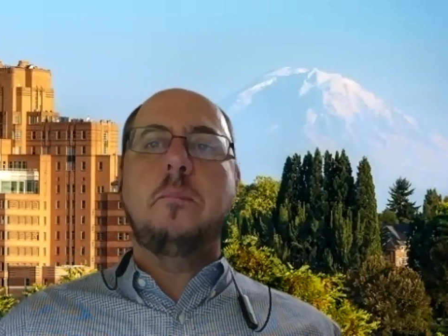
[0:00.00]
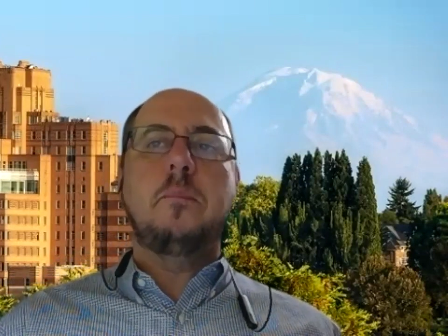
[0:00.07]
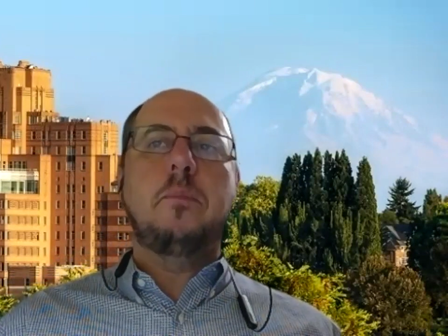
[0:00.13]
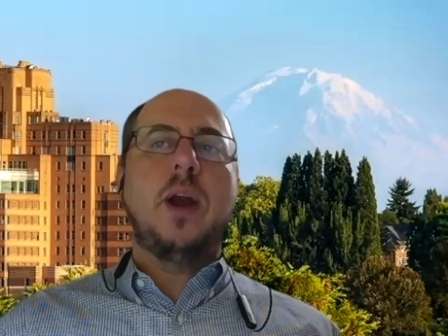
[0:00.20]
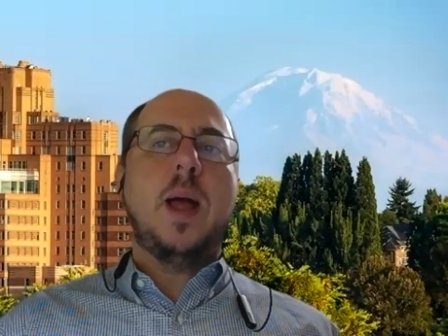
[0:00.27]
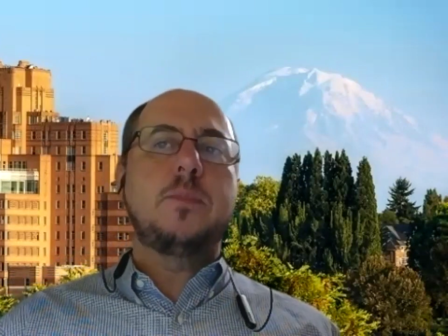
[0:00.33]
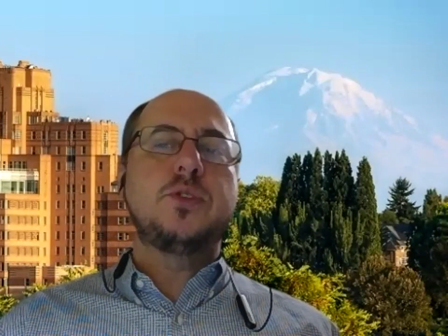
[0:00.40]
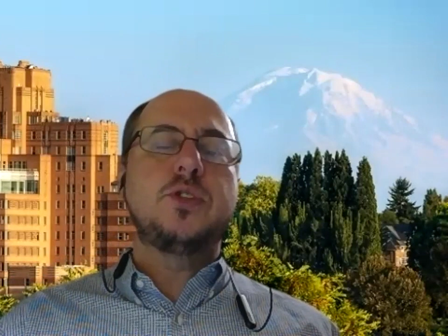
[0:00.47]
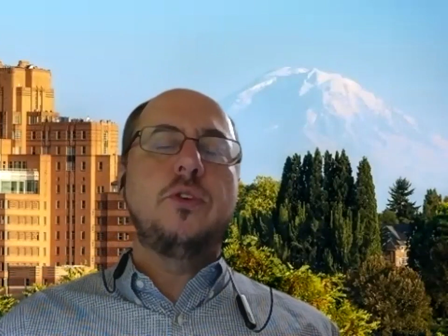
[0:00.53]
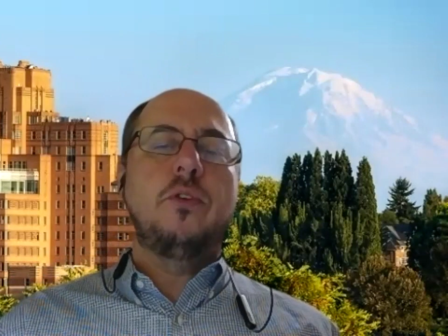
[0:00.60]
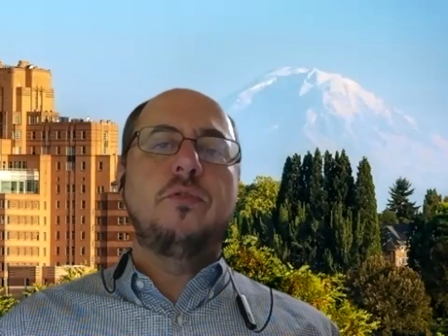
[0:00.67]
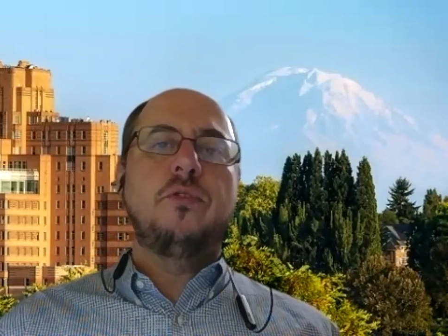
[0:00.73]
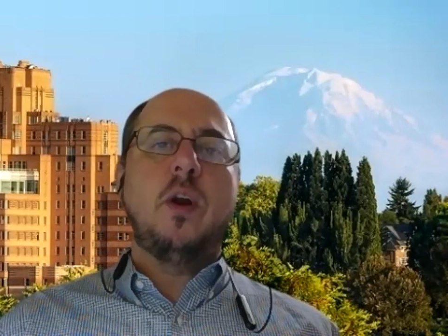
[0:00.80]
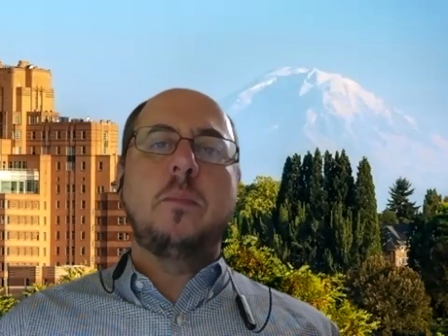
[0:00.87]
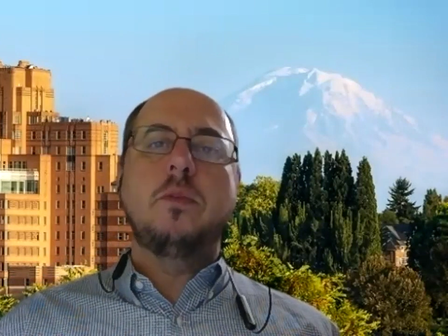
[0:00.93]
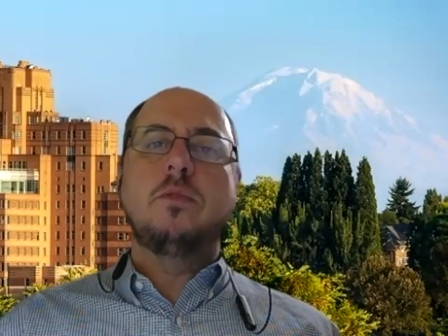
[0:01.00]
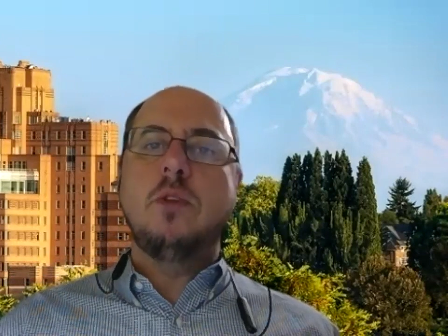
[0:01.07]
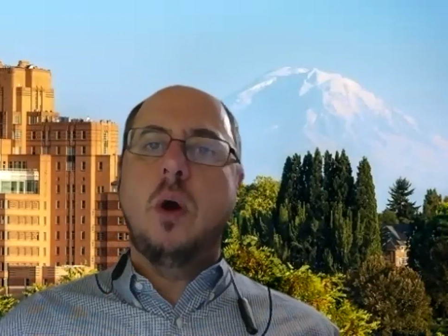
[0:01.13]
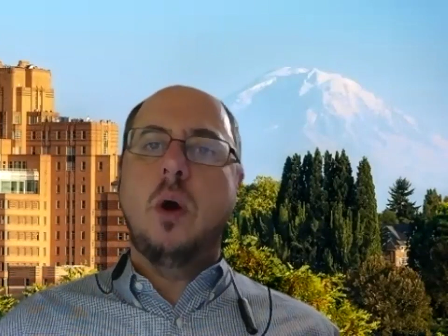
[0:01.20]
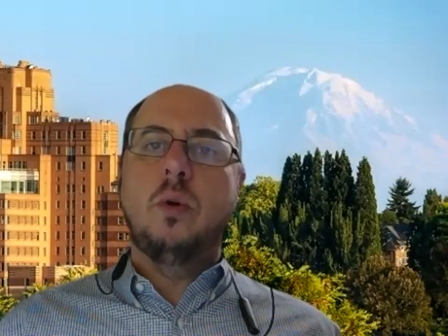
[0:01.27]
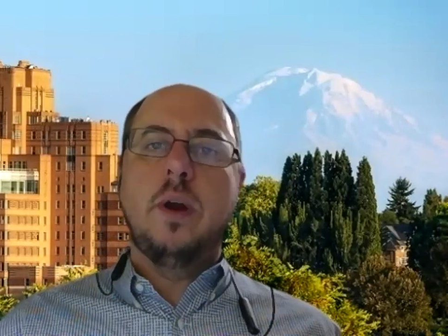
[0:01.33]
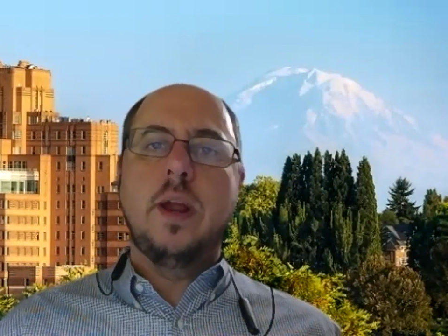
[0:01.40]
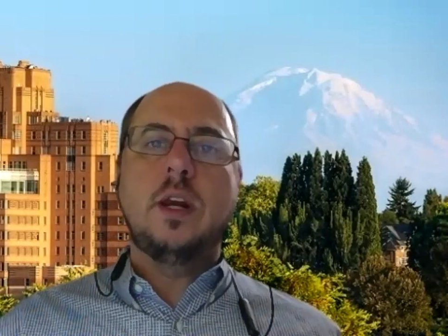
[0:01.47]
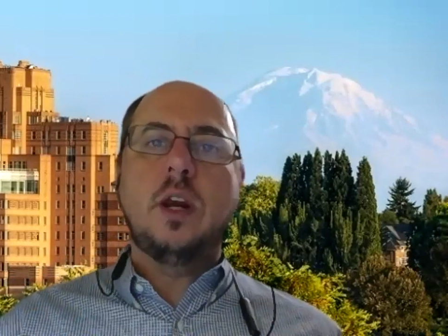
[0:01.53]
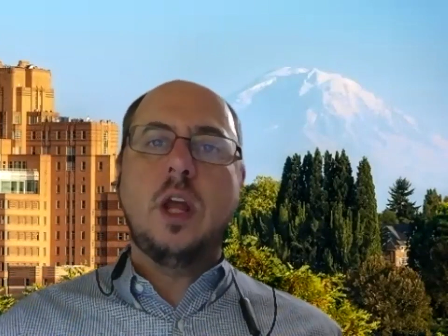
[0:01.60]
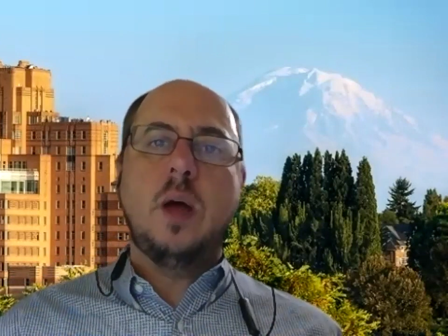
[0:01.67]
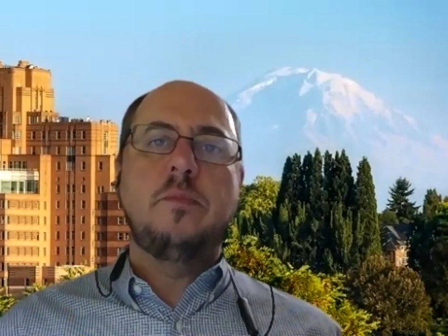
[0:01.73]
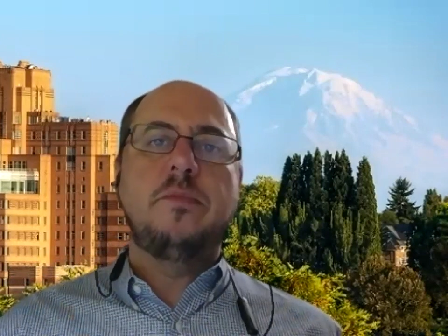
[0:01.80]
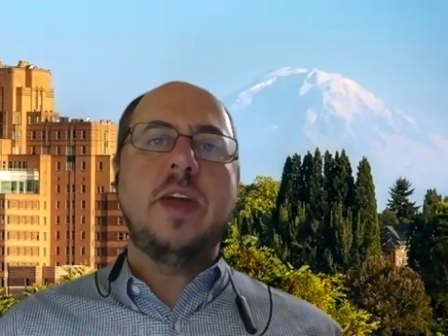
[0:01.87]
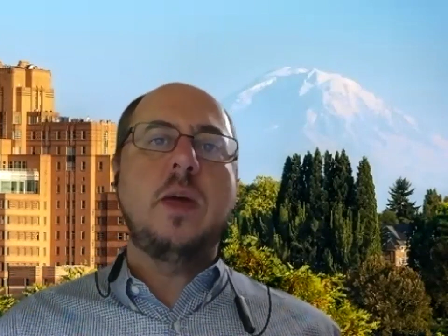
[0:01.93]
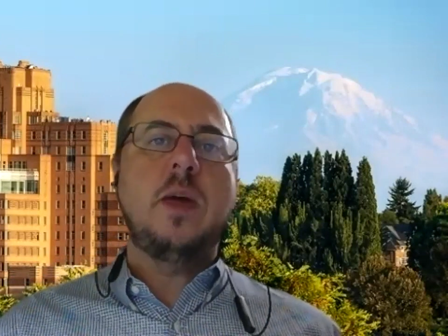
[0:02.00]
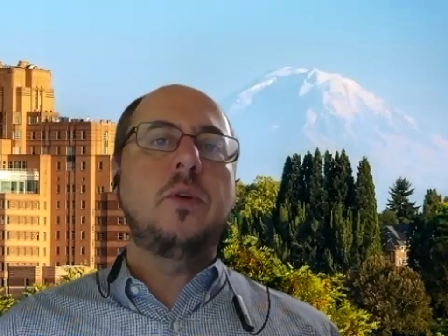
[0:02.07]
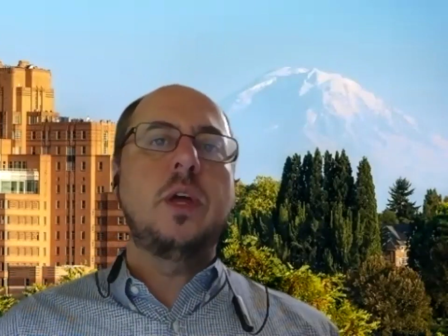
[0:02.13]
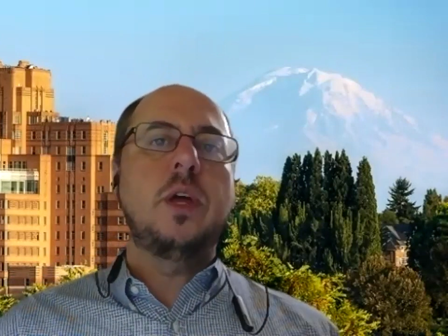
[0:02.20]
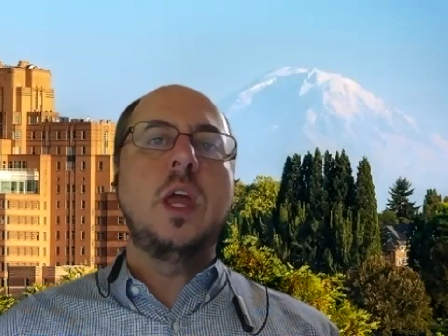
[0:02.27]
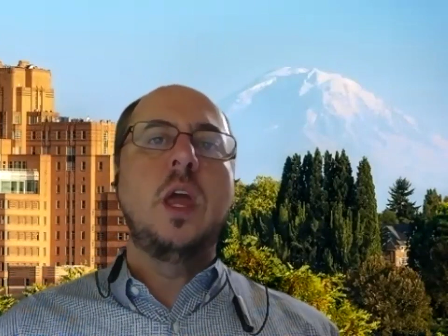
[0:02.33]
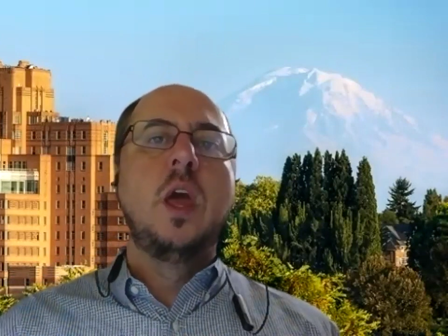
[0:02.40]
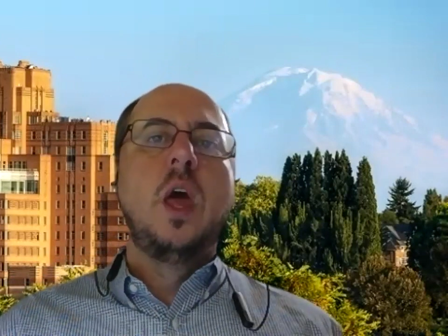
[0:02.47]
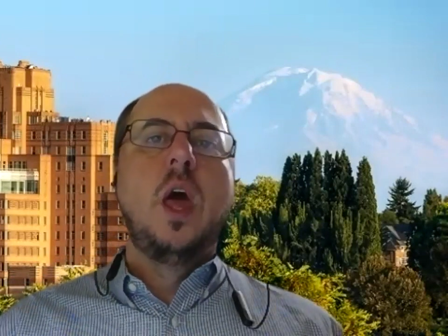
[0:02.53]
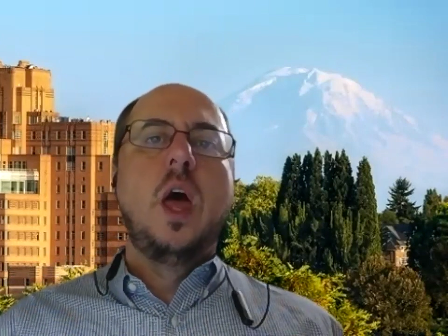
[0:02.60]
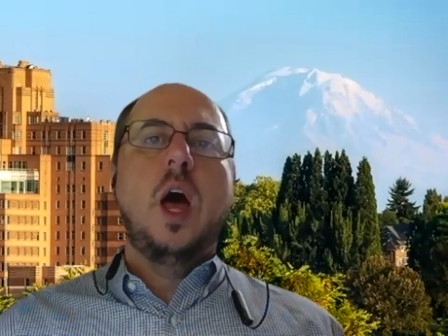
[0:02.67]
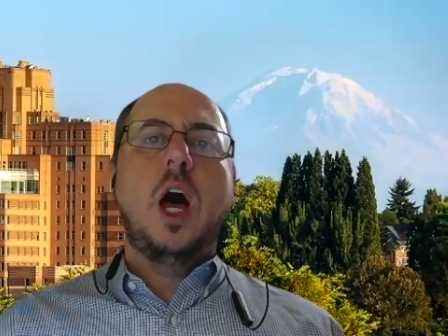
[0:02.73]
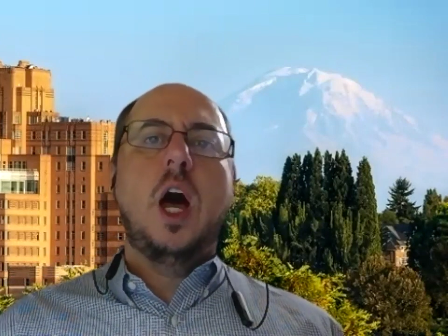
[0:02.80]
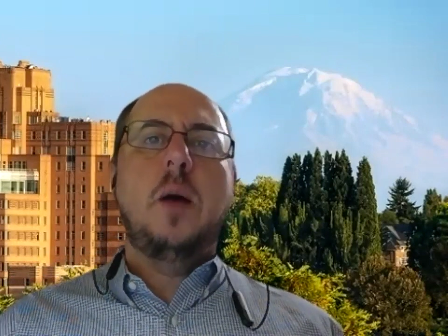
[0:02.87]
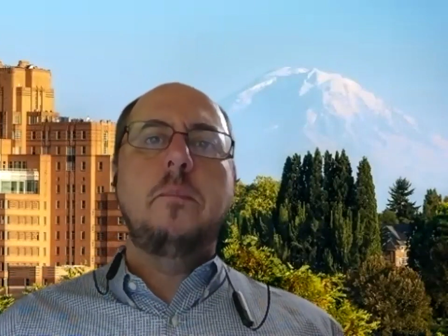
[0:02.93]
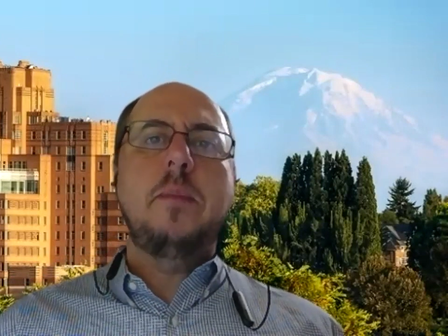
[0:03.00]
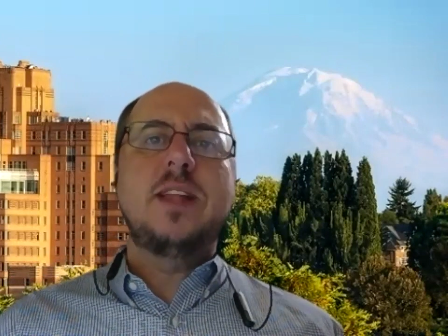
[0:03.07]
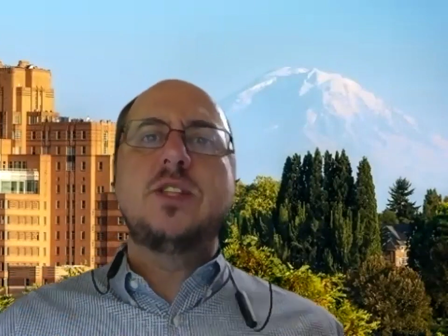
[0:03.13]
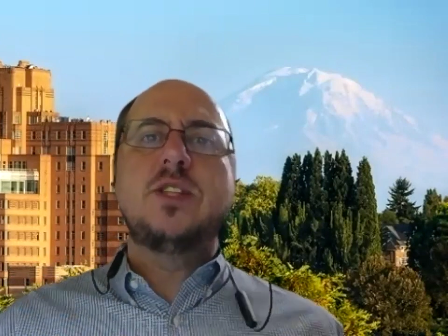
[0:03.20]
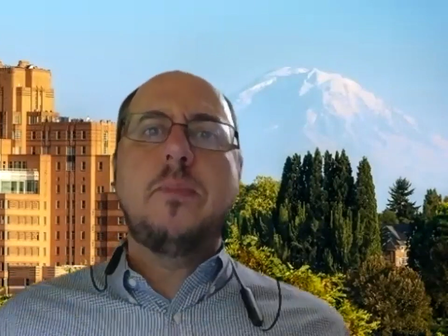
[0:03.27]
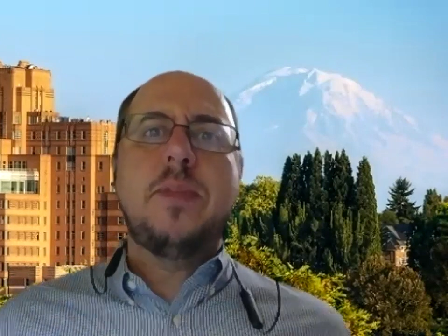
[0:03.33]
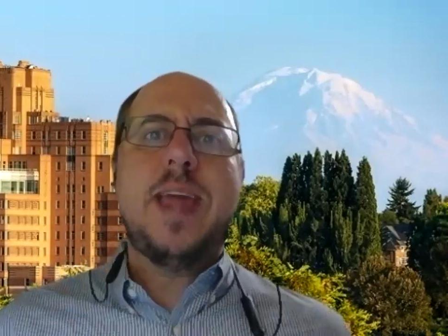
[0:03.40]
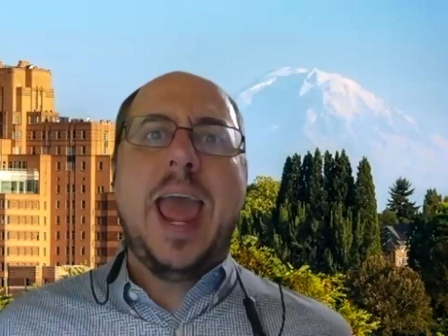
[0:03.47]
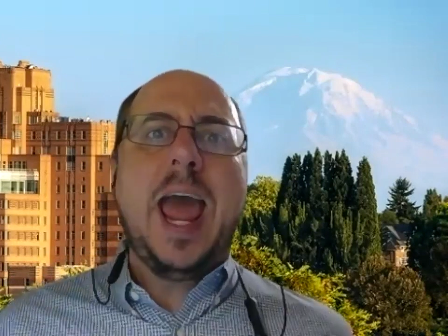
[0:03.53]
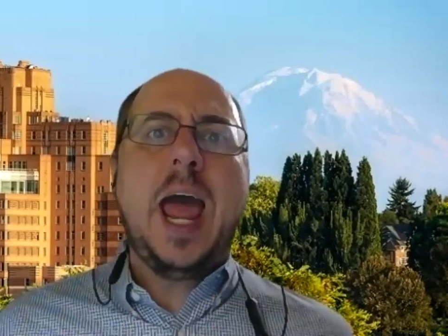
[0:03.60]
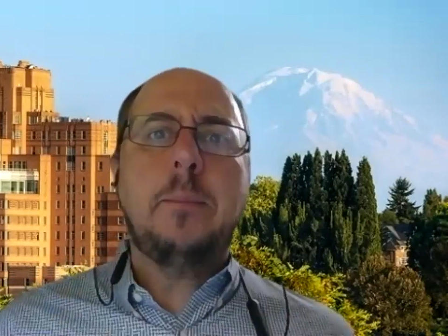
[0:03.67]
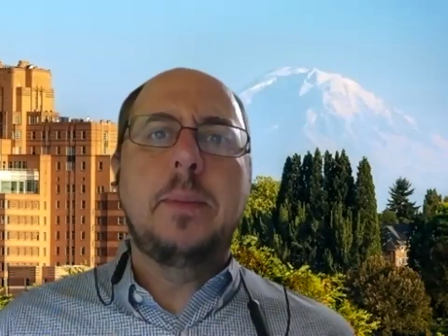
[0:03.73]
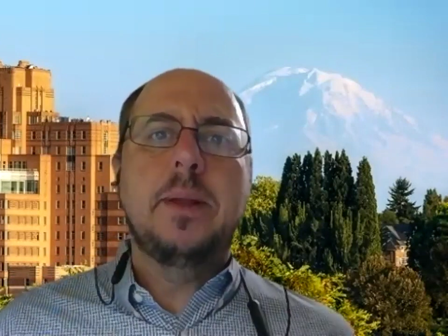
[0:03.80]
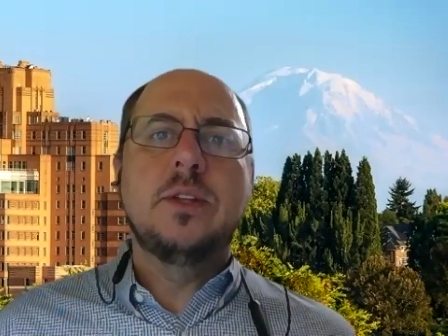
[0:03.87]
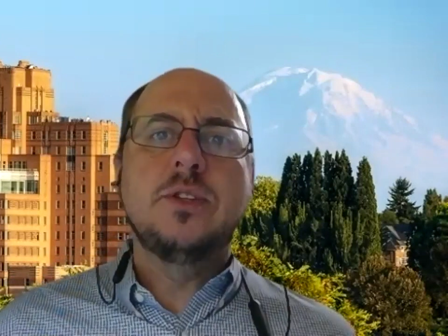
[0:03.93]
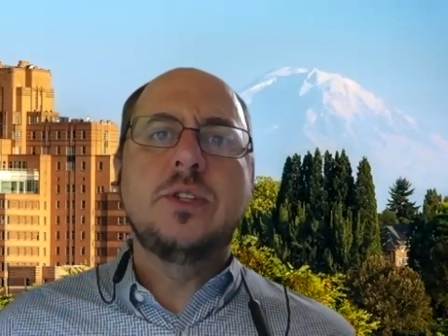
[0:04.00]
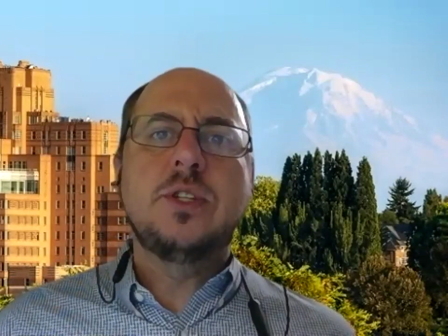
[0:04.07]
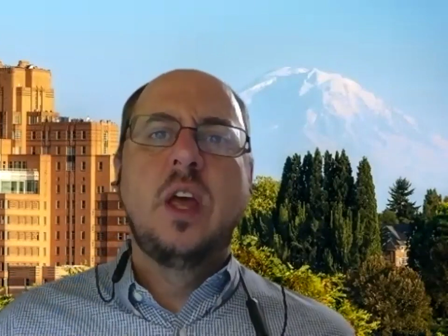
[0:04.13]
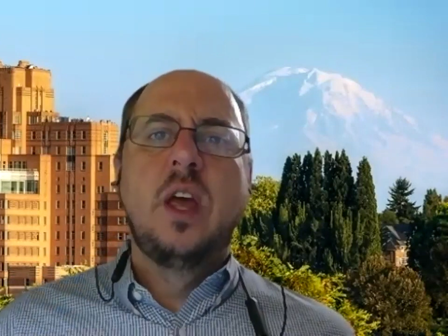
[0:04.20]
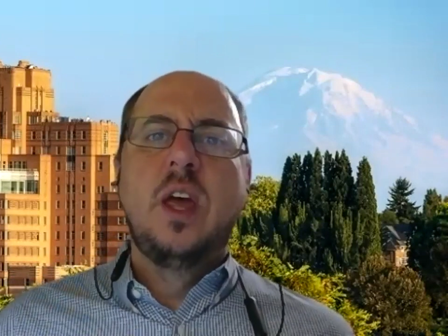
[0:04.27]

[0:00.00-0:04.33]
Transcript: perhaps they're from a lower income family and something happens,